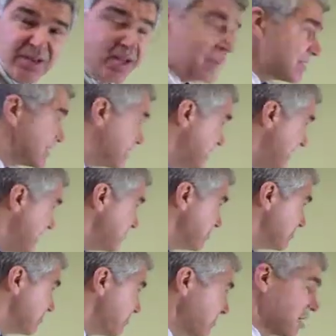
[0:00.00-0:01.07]
Is
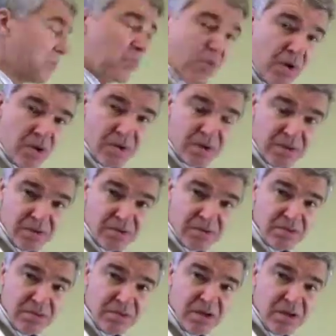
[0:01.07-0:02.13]
that blood work,
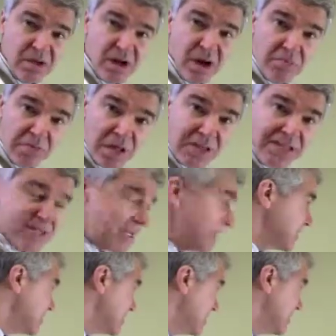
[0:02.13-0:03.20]
a blood
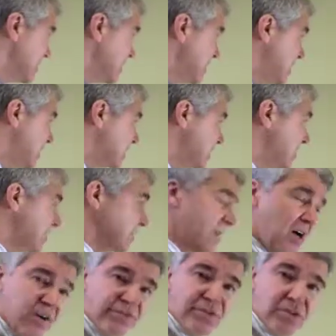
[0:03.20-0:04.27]
test, is it
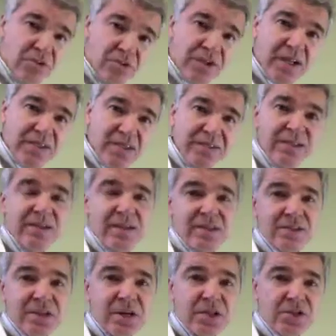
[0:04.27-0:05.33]
enough to look at the
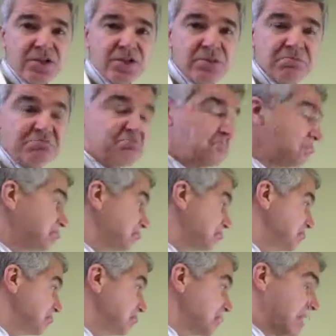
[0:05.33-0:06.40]
TSH?
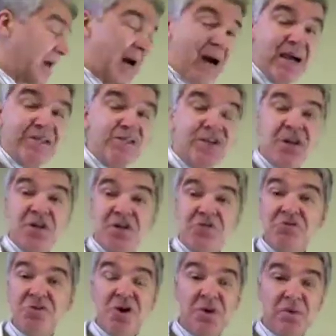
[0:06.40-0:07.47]
I say
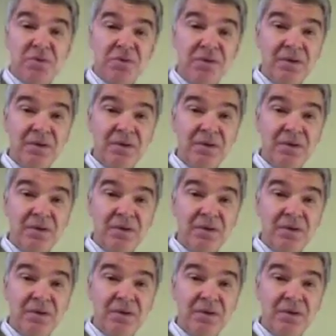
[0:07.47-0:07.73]
no.